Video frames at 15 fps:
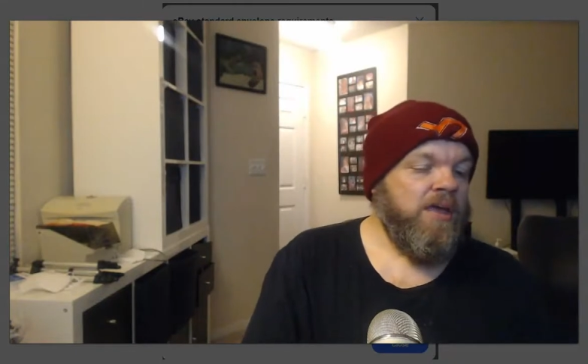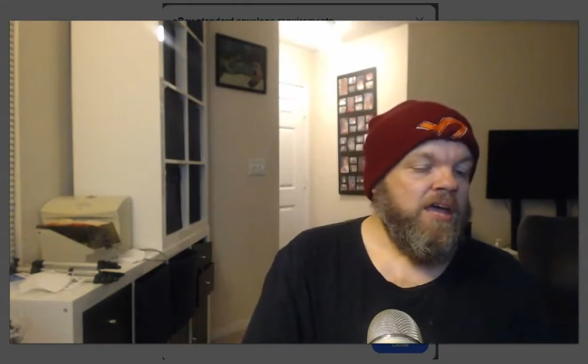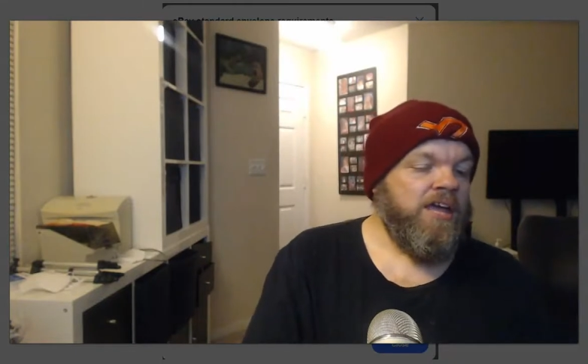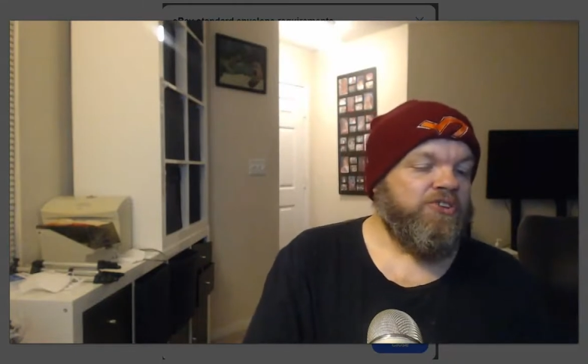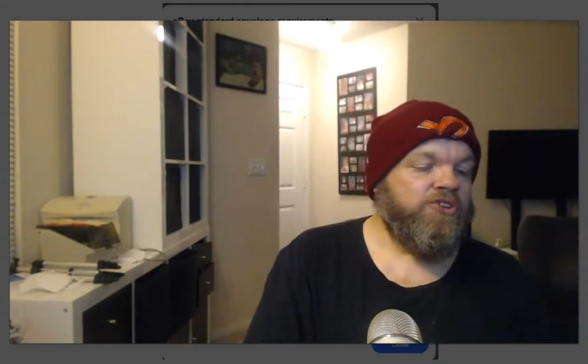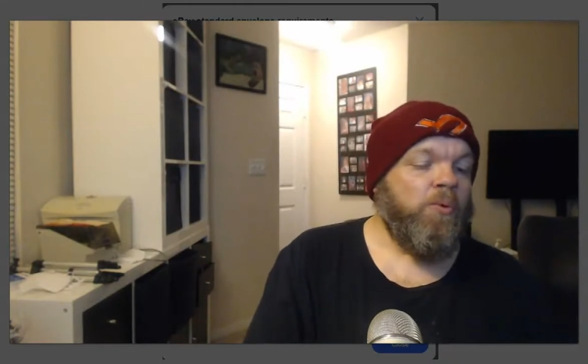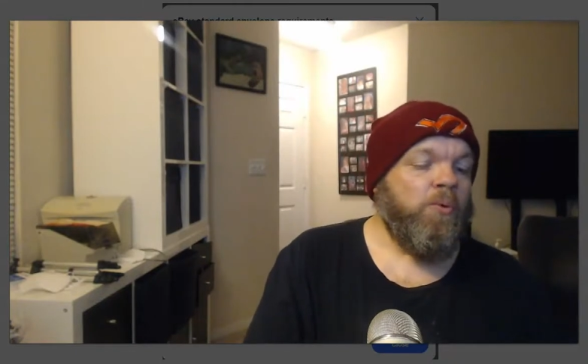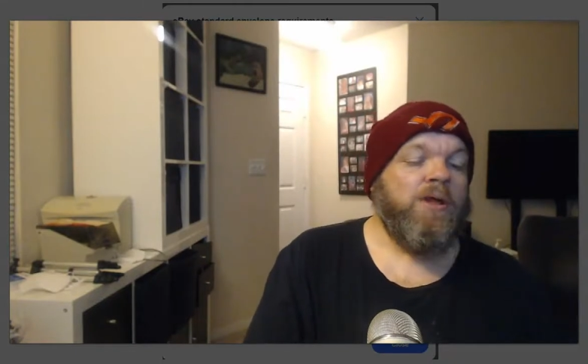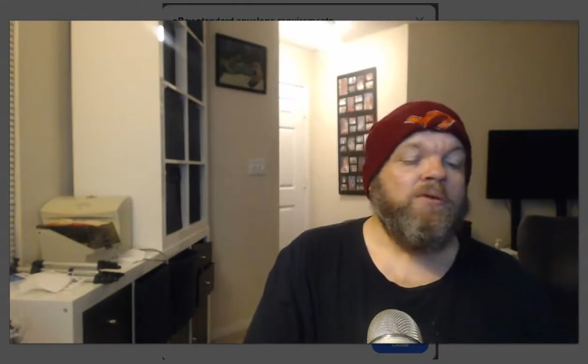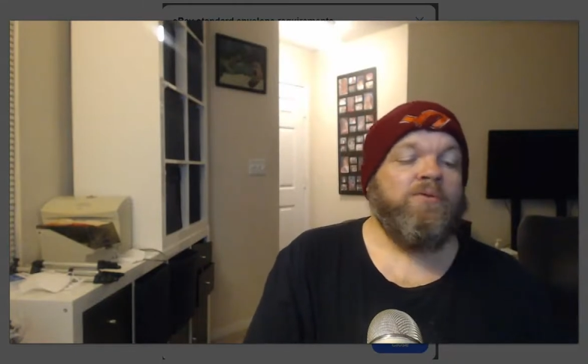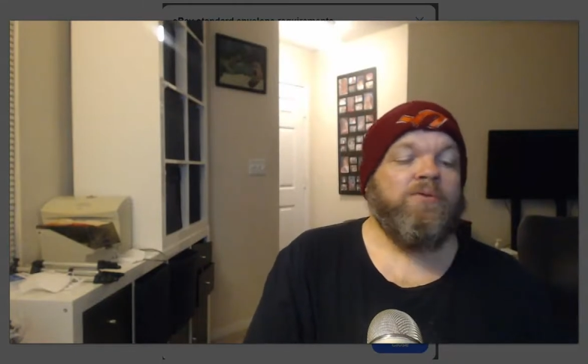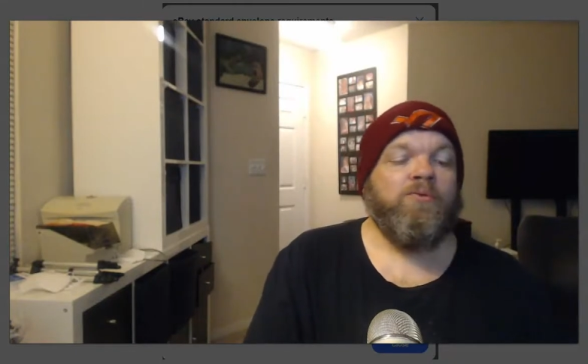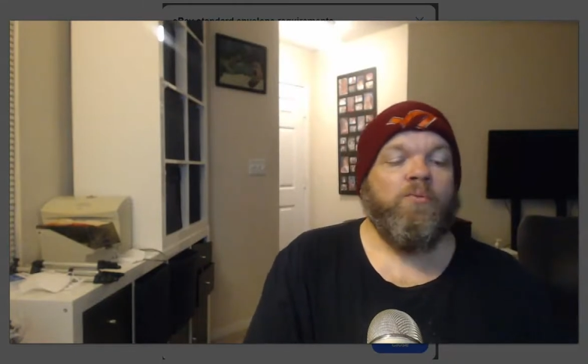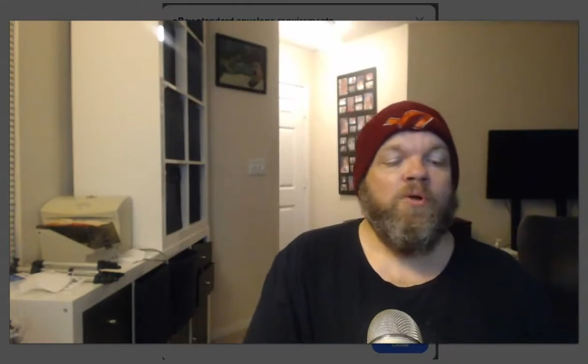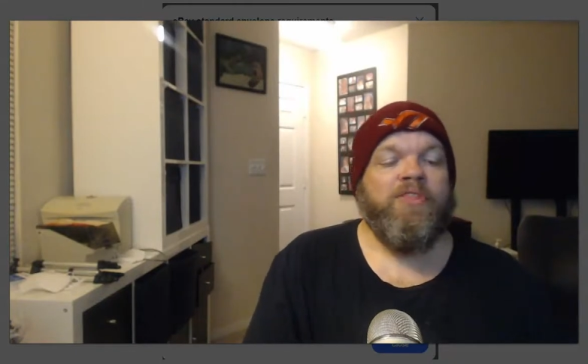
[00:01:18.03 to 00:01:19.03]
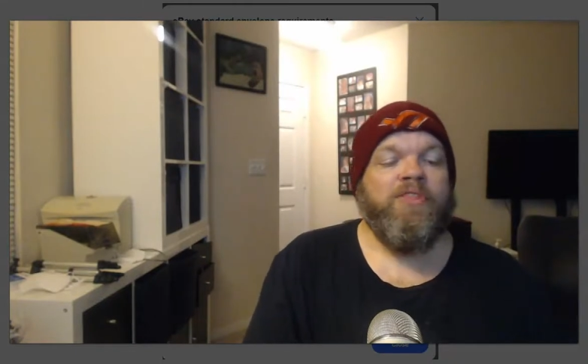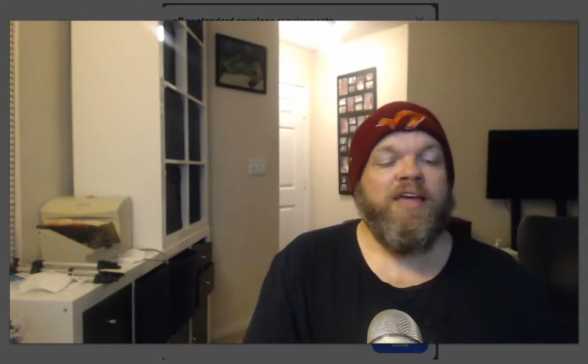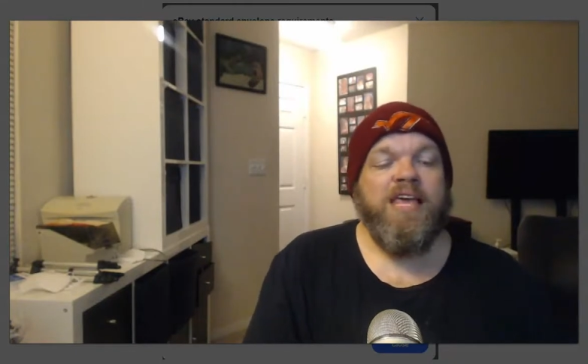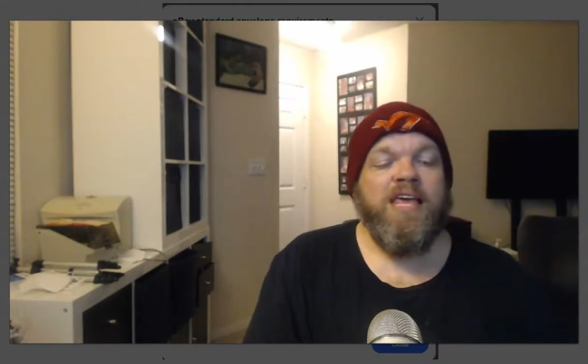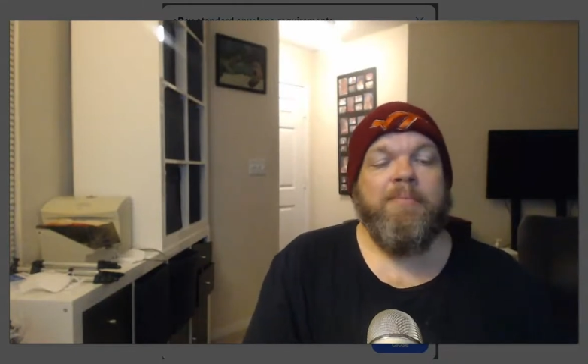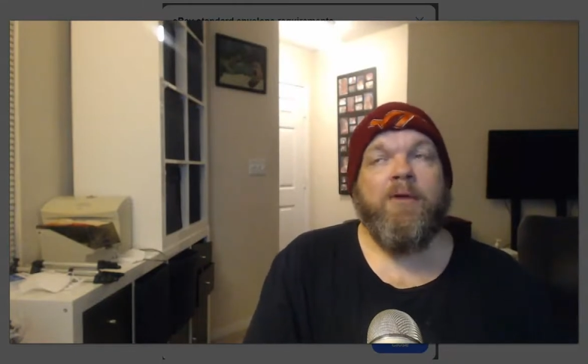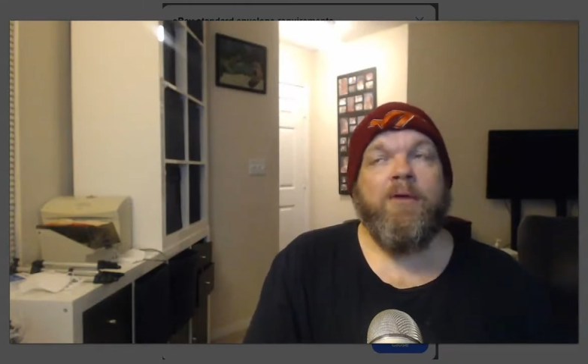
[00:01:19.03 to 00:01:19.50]
And so one thing
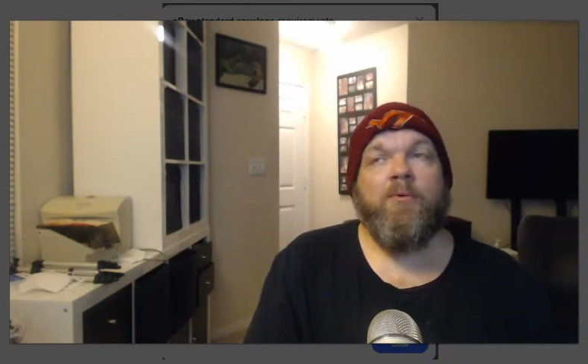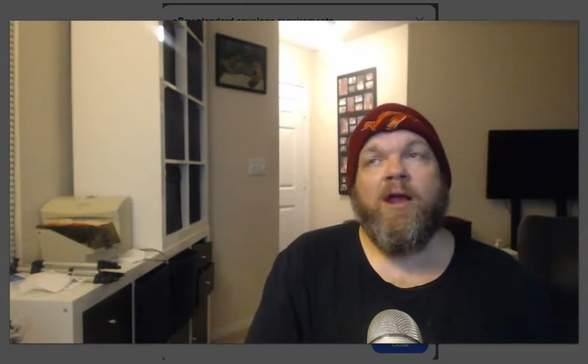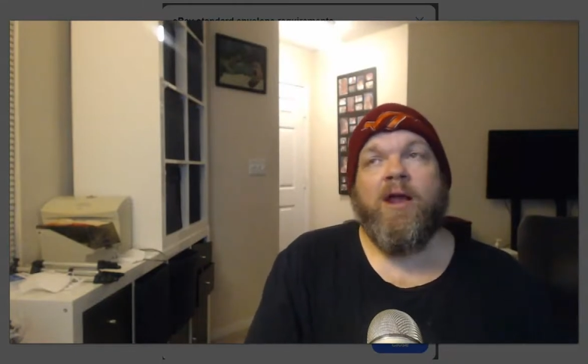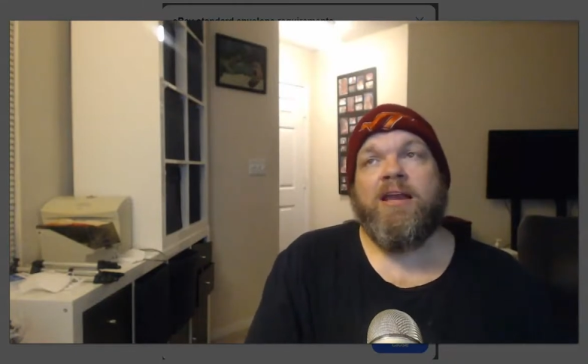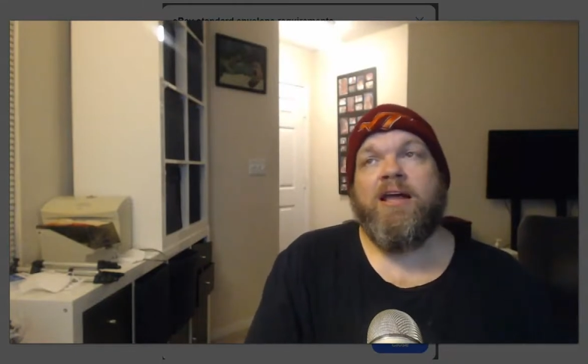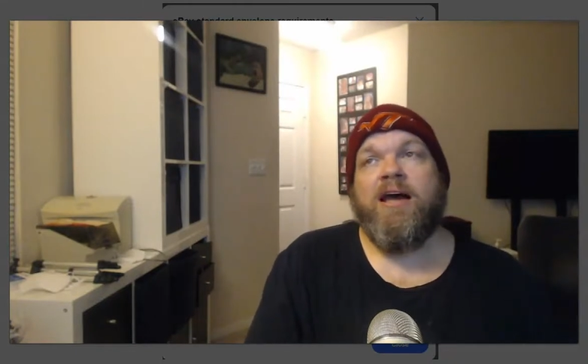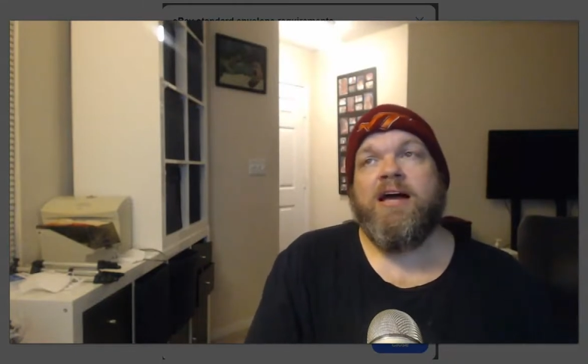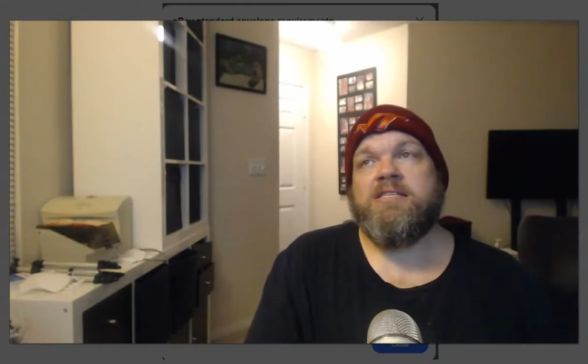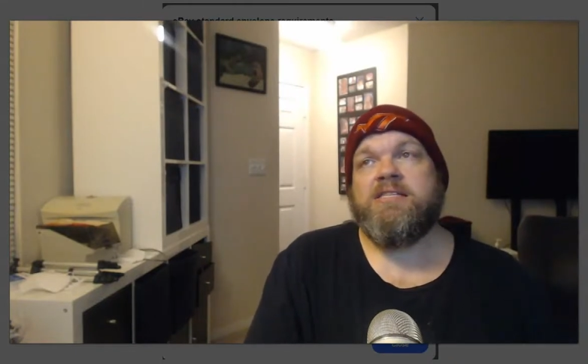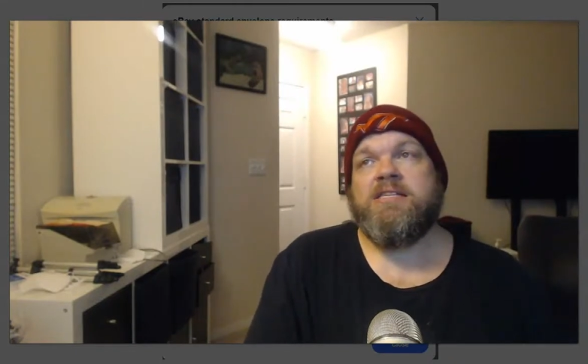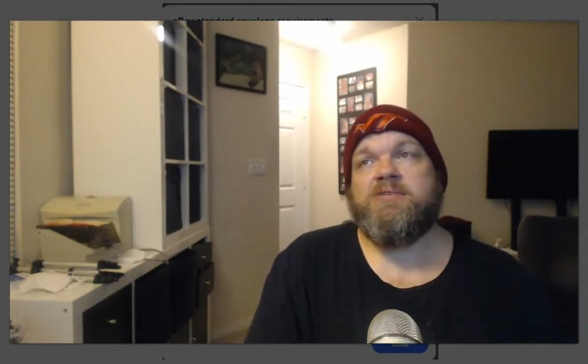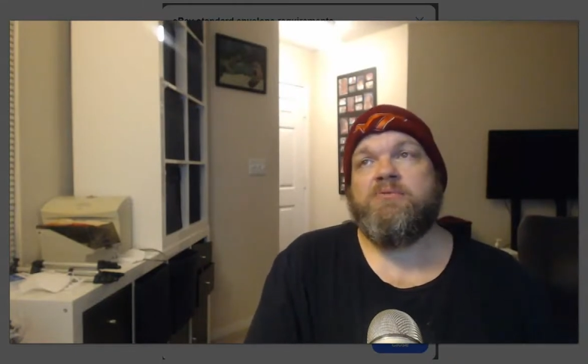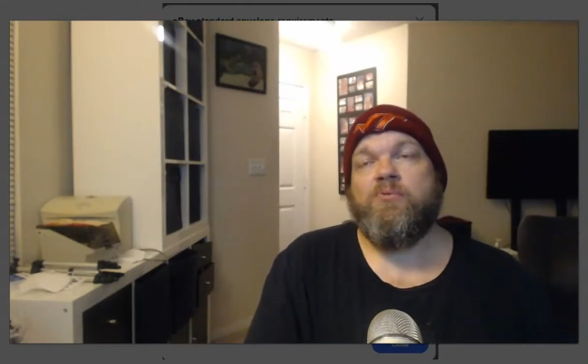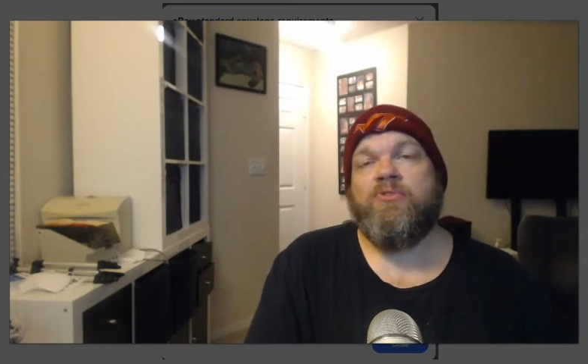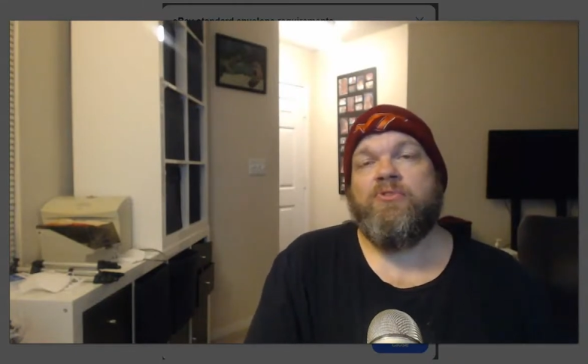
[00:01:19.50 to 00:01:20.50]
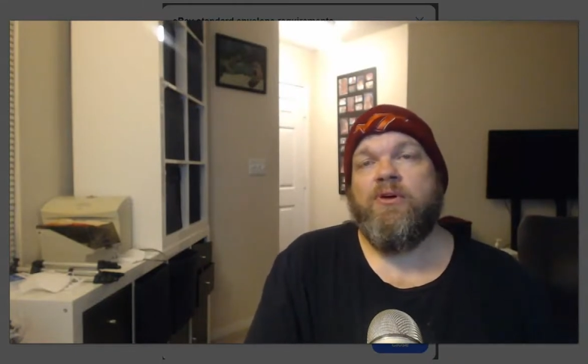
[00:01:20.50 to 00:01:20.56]
eBay recognizes with